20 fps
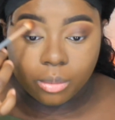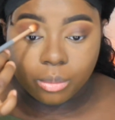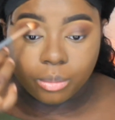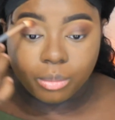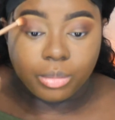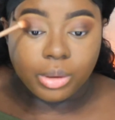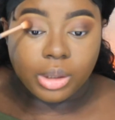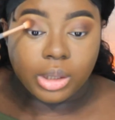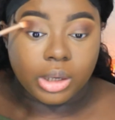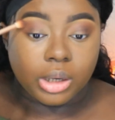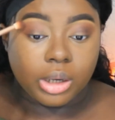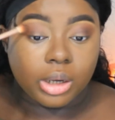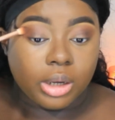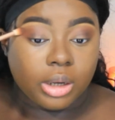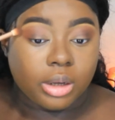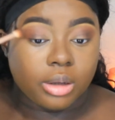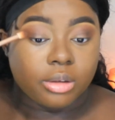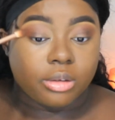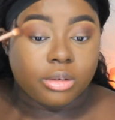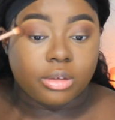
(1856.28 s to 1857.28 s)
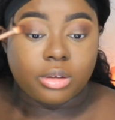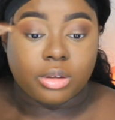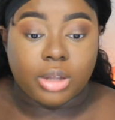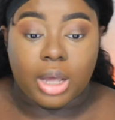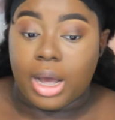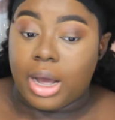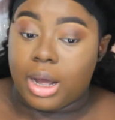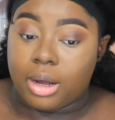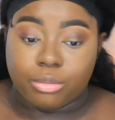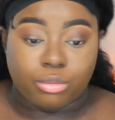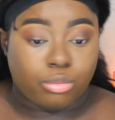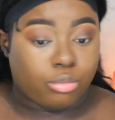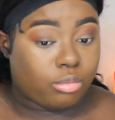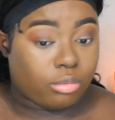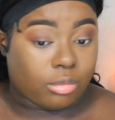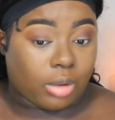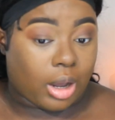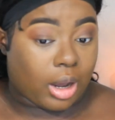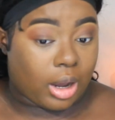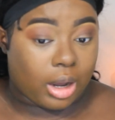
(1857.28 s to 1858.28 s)
Because
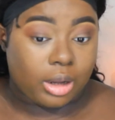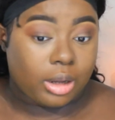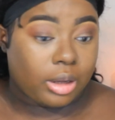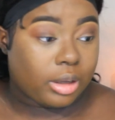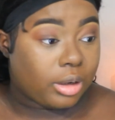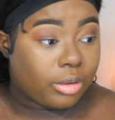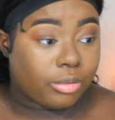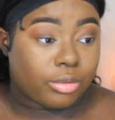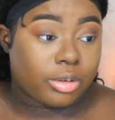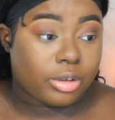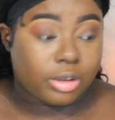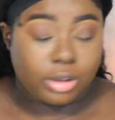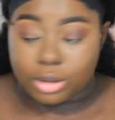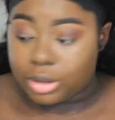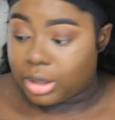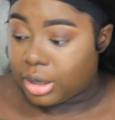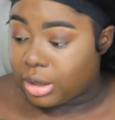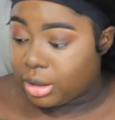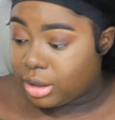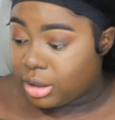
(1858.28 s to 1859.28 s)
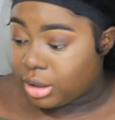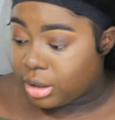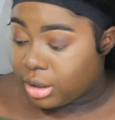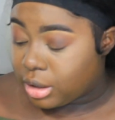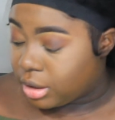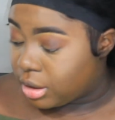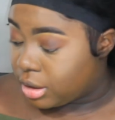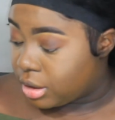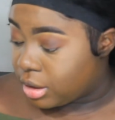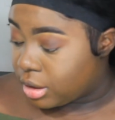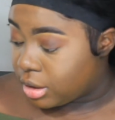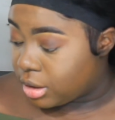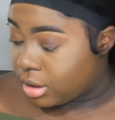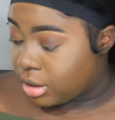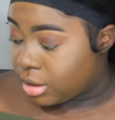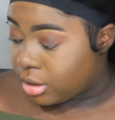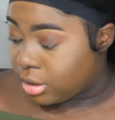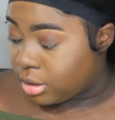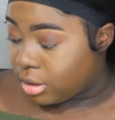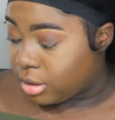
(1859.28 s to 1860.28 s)
I ain't never seen that.
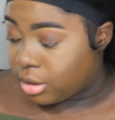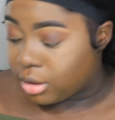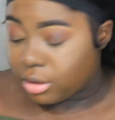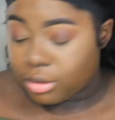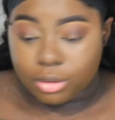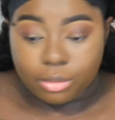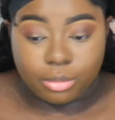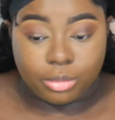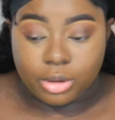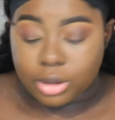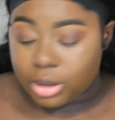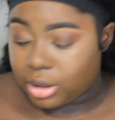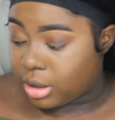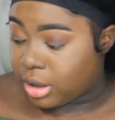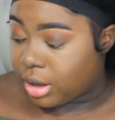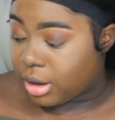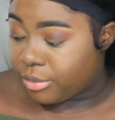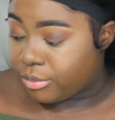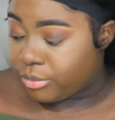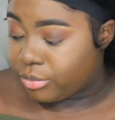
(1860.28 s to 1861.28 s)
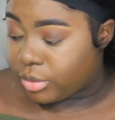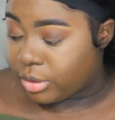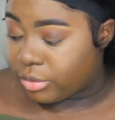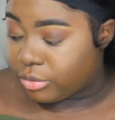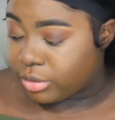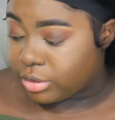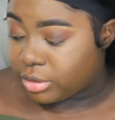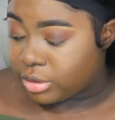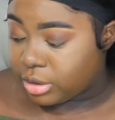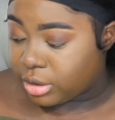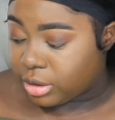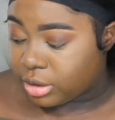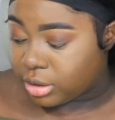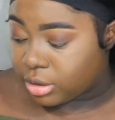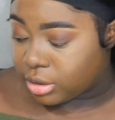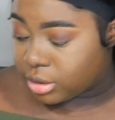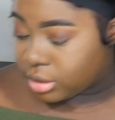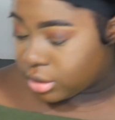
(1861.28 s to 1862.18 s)
You know what I'm saying? I've never seen